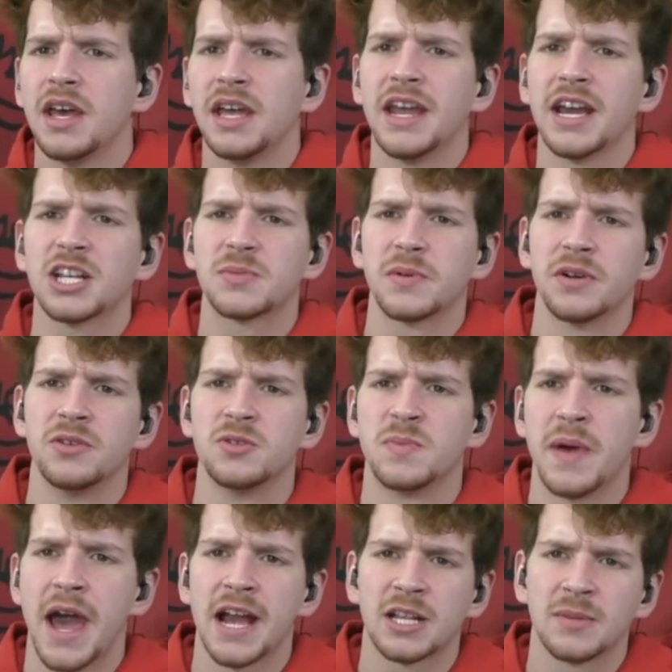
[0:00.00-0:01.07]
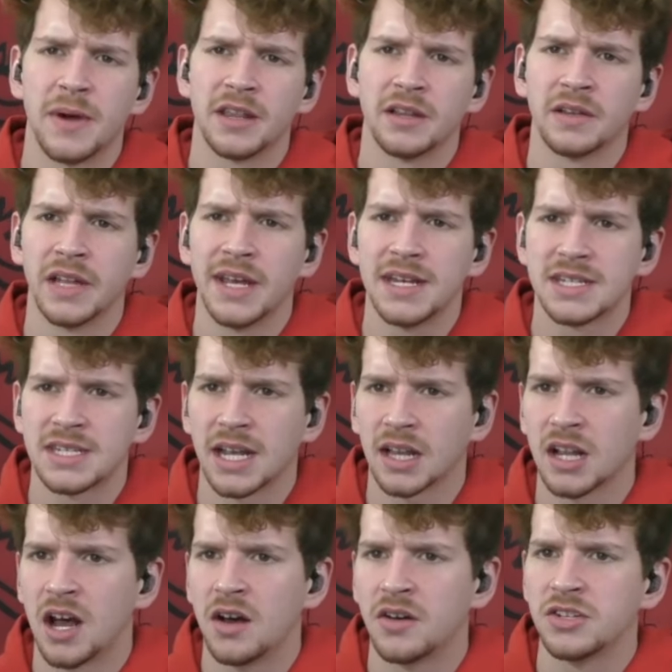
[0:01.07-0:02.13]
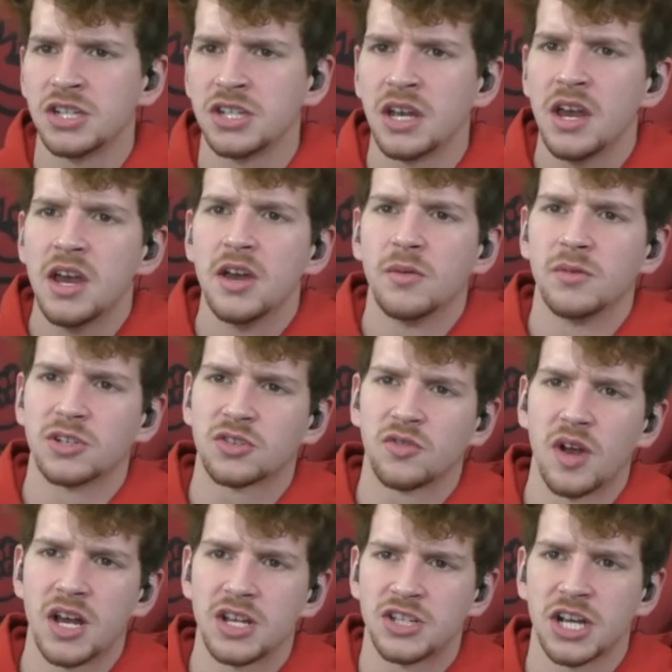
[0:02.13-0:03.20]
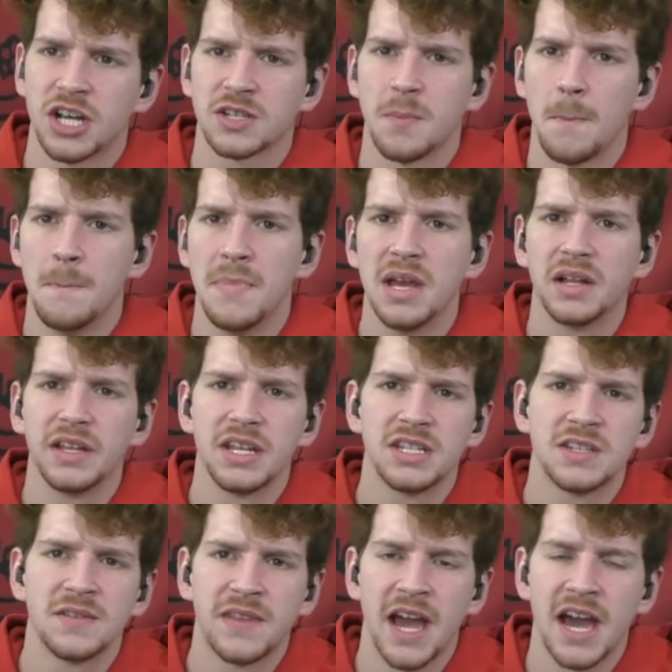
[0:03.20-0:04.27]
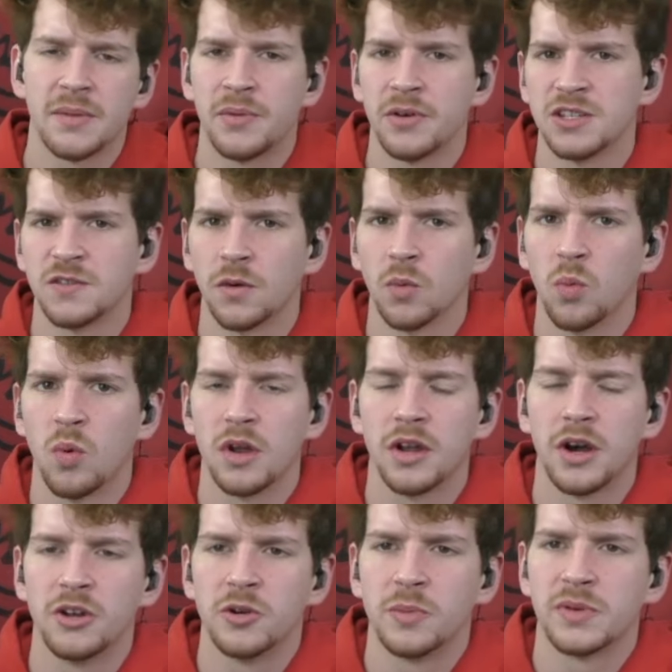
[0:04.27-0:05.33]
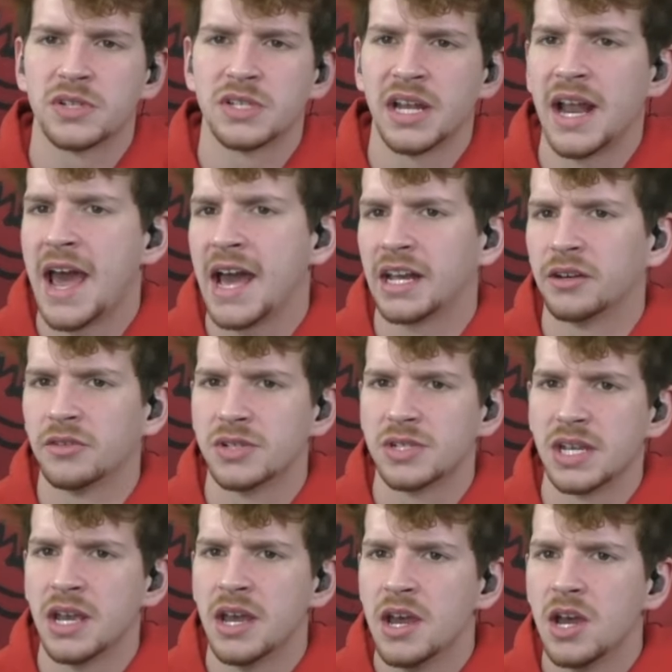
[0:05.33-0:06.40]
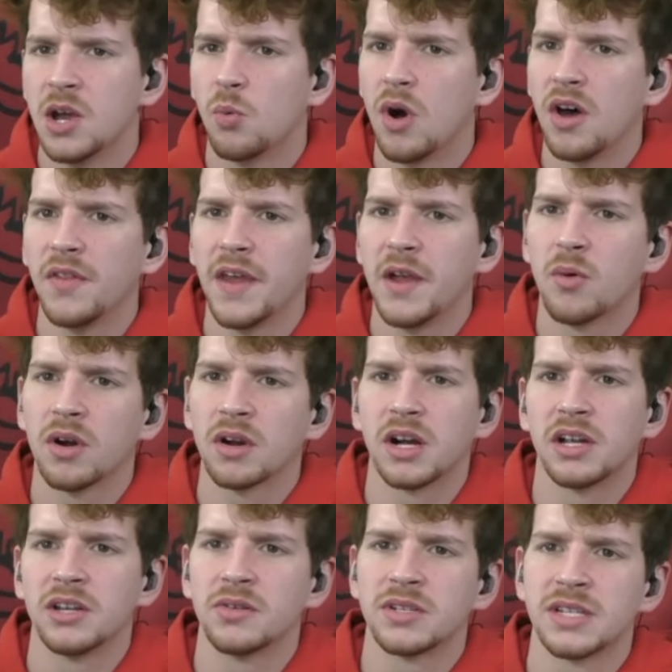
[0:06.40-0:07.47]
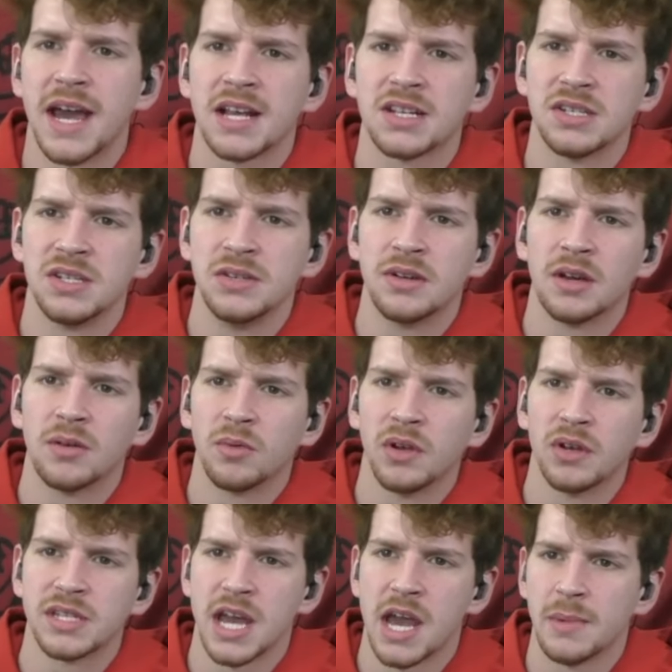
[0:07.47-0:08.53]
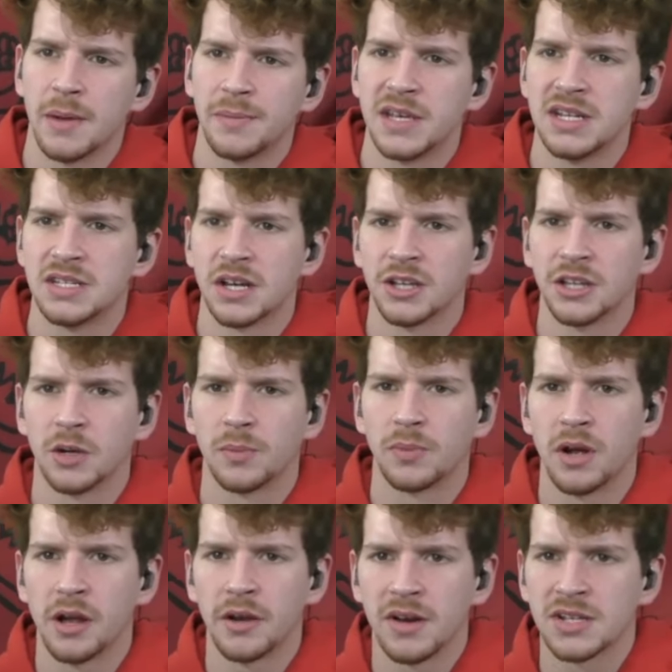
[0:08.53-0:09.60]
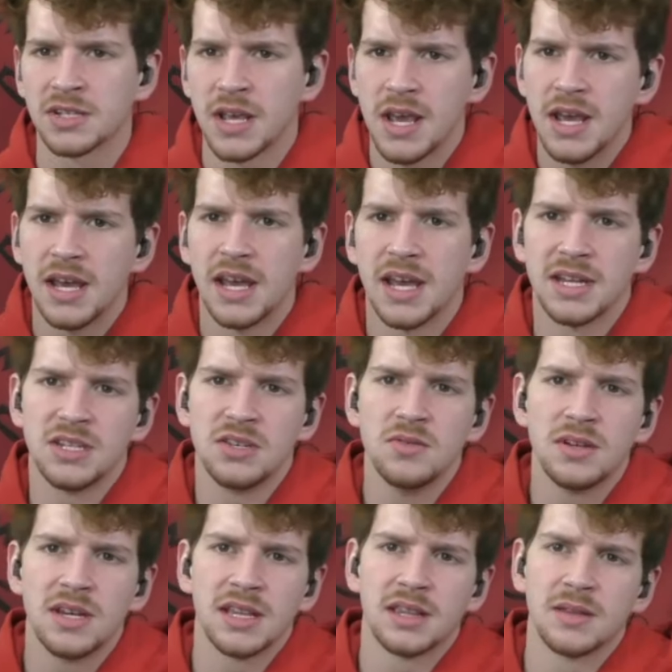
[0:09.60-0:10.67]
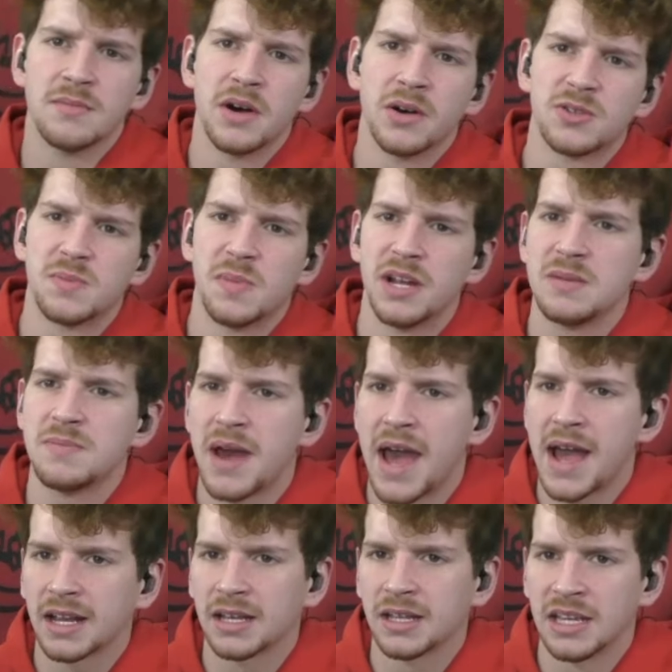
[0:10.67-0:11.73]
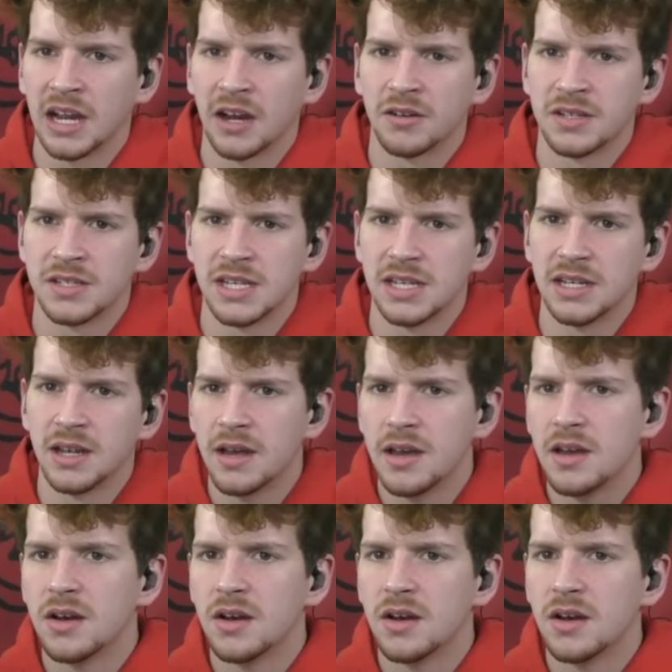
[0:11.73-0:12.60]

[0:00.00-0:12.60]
An expert who's backed by the latest technology, which cross-checks millions of data points for 100% accuracy. While they work on your taxes, you get real-time updates on their progress, and you get the most money back, guaranteed.